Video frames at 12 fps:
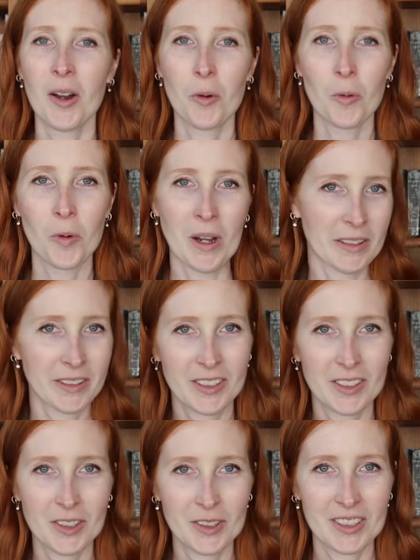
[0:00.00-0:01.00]
want to
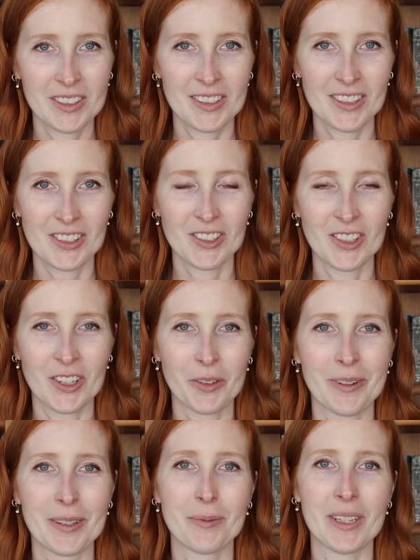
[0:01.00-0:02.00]
do the stitch along
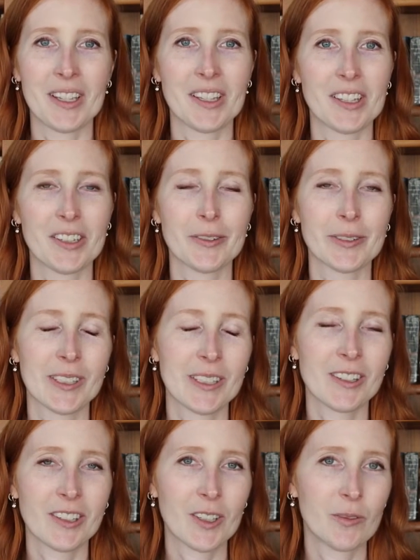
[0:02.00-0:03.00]
with me, that you're really
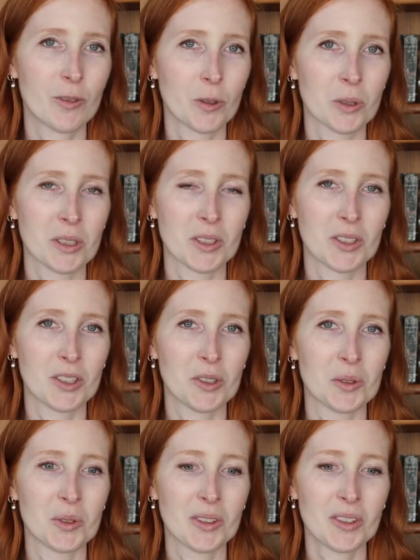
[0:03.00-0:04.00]
looking forward
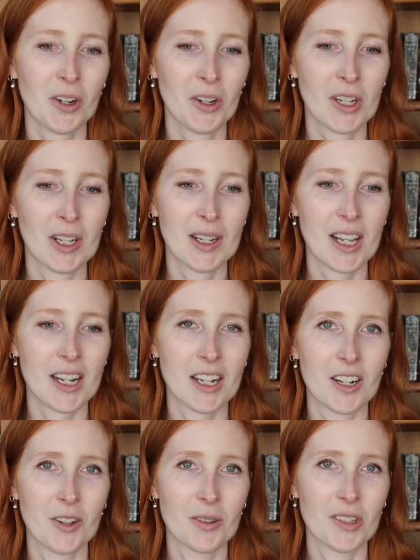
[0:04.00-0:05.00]
to starting, and I
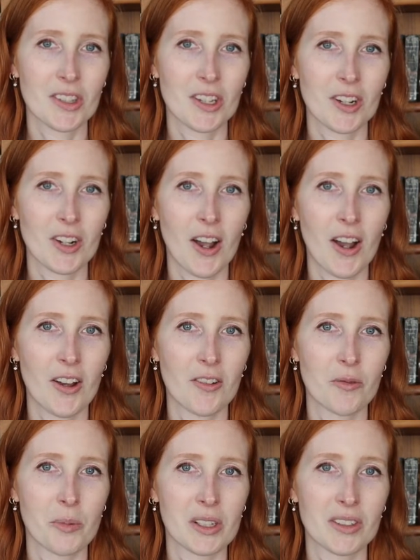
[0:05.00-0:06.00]
know that there
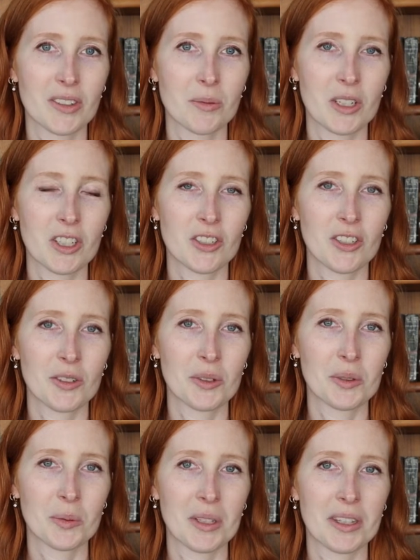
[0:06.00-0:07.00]
have been some
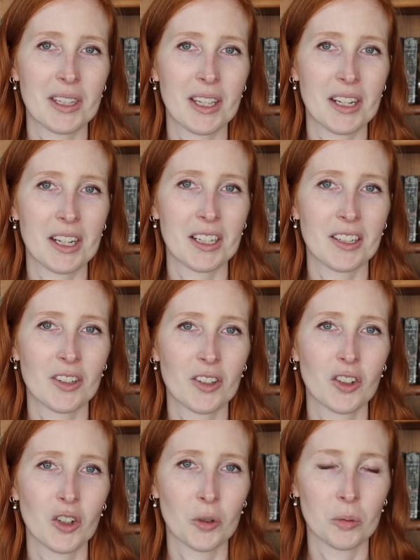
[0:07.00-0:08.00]
issues with getting
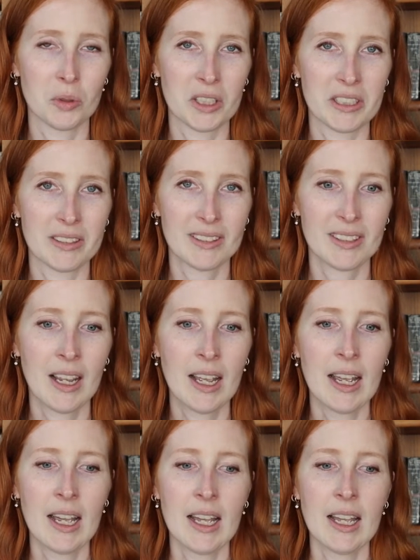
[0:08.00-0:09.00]
goblins.
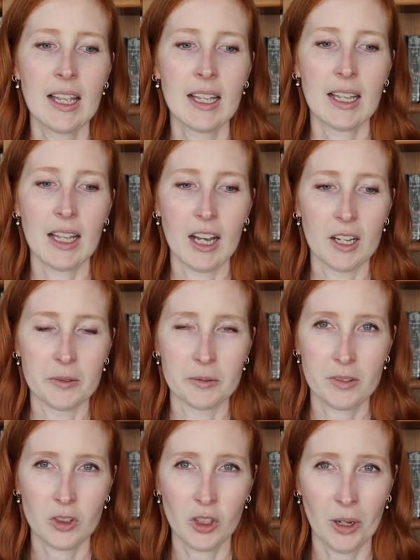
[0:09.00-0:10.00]

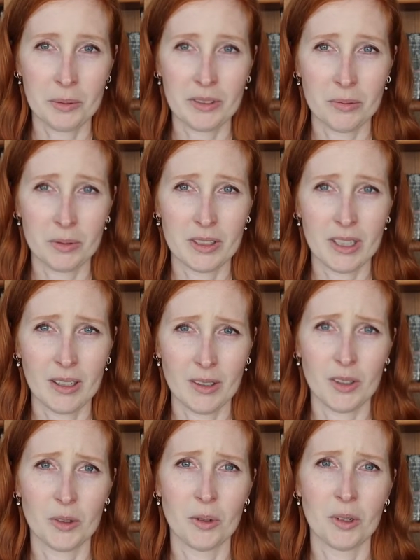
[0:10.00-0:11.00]
The shops have been
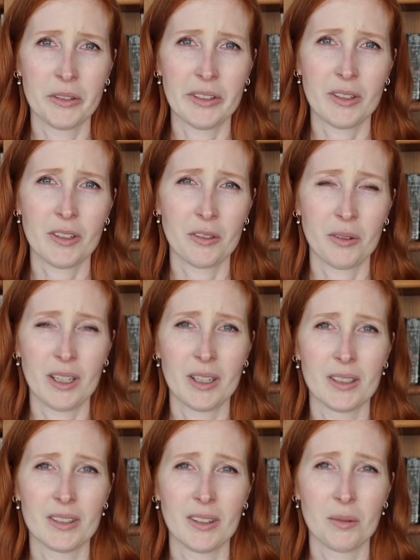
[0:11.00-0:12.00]
telling you all that the thread
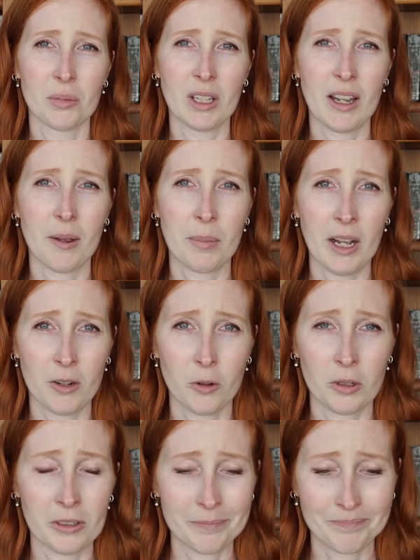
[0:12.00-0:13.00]
is on back
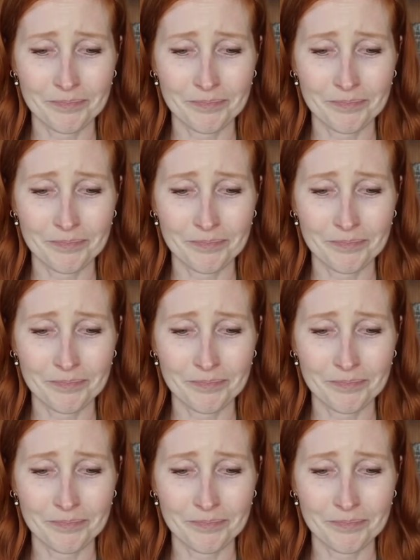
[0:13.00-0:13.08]
order.